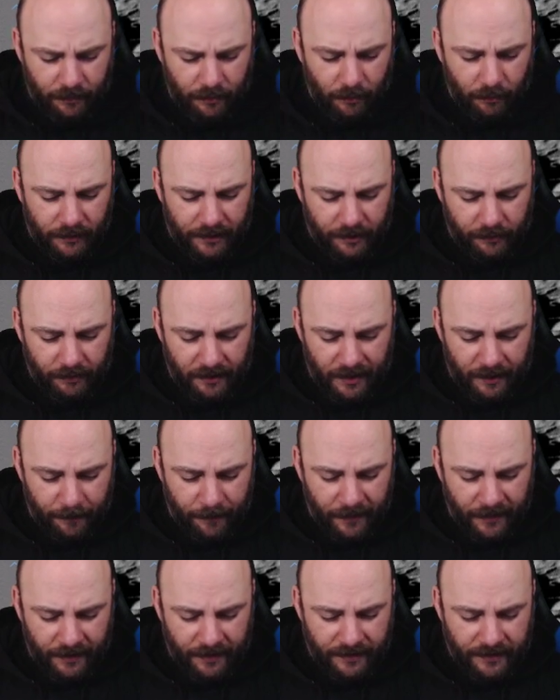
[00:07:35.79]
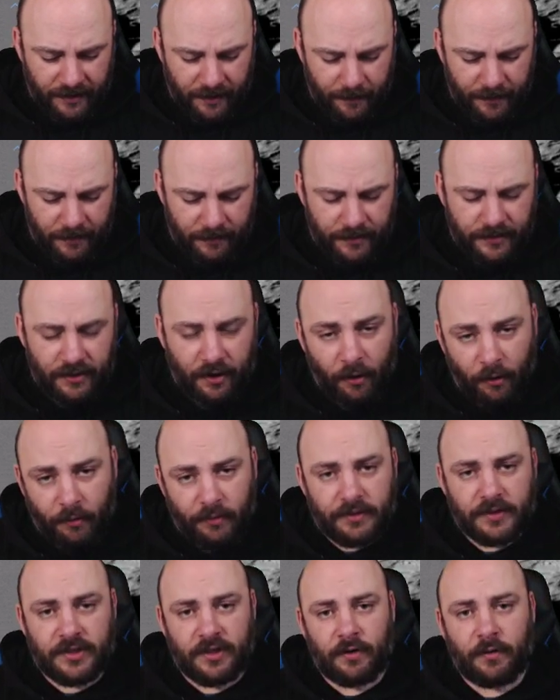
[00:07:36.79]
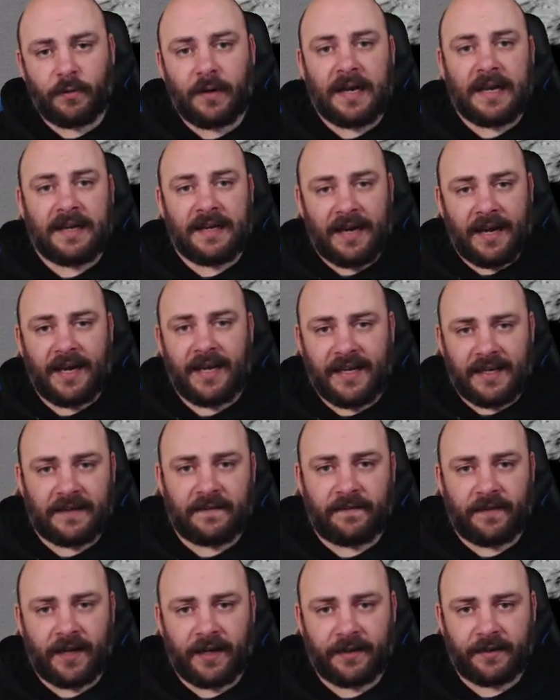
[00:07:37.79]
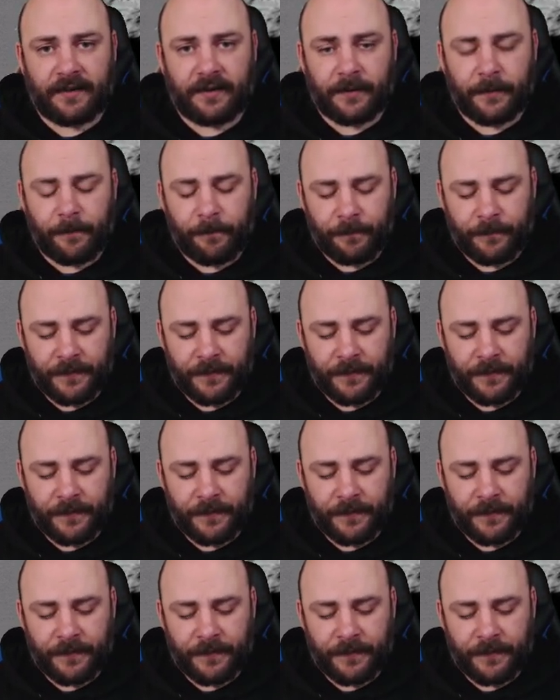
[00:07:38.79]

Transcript: Holy crap, W is also an eigenvector.